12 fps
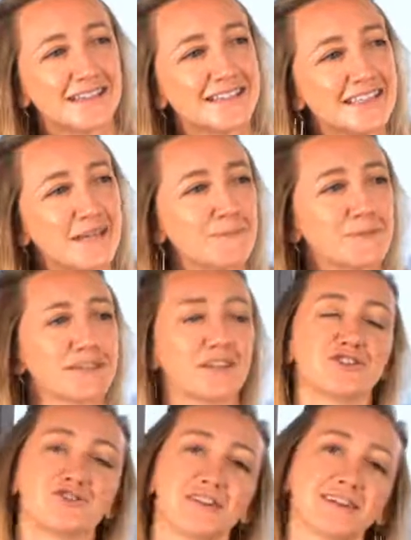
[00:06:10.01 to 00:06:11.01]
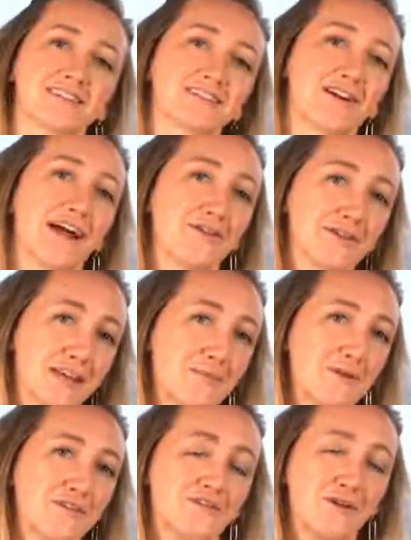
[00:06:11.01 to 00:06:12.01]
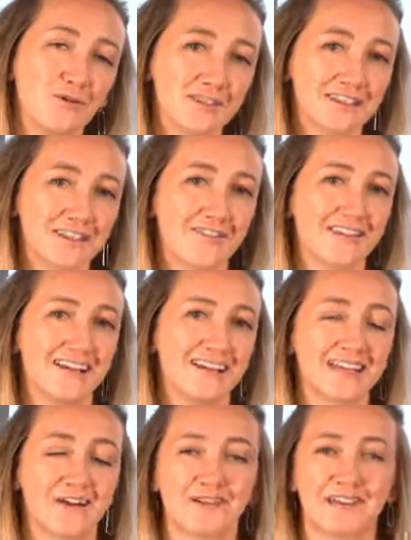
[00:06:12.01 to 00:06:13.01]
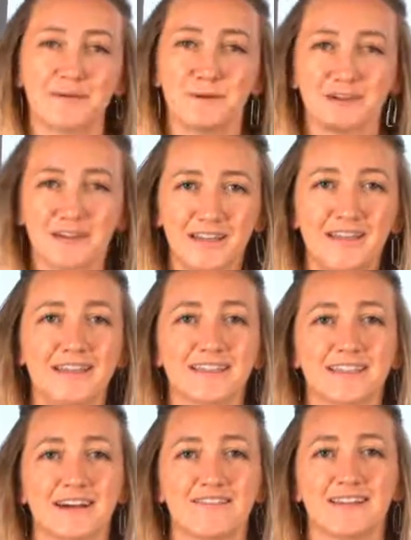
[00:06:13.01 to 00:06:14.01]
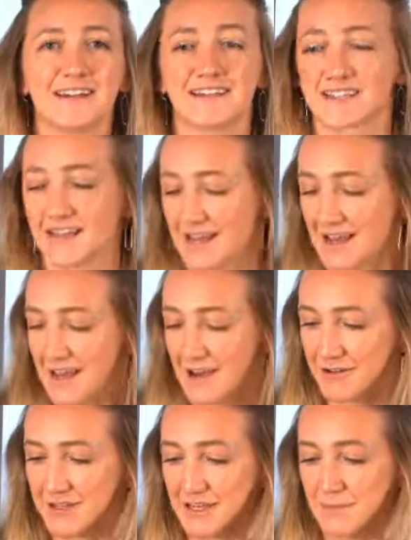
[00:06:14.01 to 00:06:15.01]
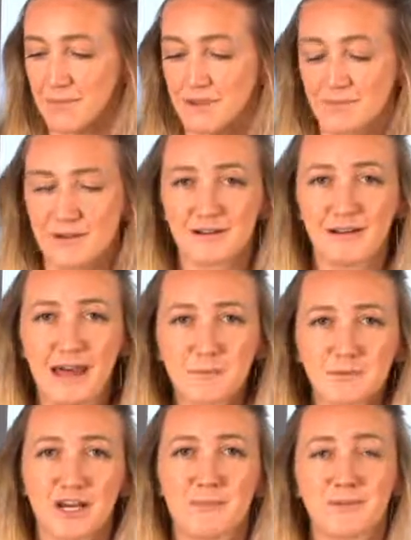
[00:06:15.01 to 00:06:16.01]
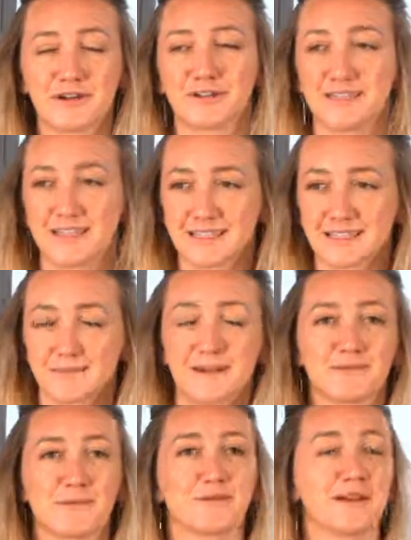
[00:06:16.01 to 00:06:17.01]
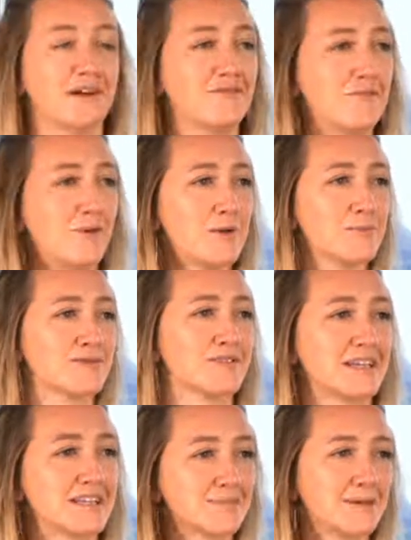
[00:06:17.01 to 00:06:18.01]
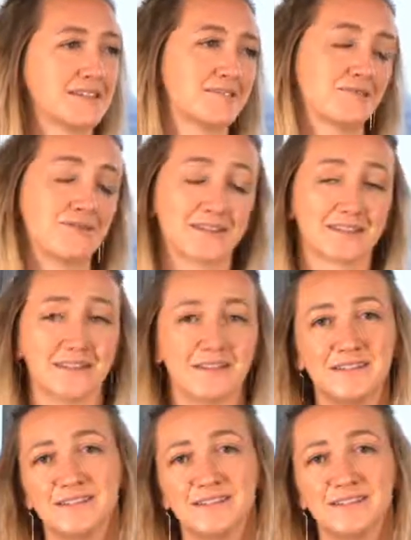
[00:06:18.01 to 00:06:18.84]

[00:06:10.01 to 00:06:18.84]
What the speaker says: tips and tricks to how to keep your phone sterilized, how to keep your keys sterilized, how to keep maybe your laptop or your desk space? Well, we have wipes for desk space, of course.